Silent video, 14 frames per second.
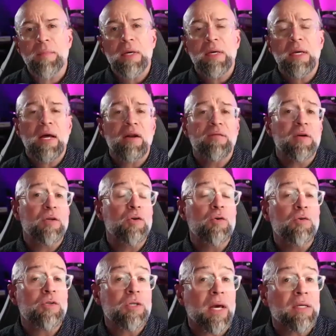me kind of a
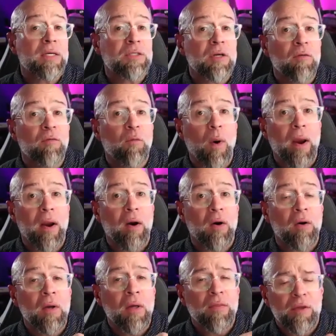use case of where
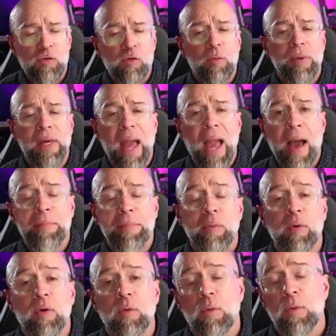this would be
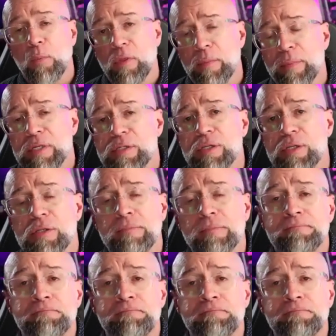applicable with a business.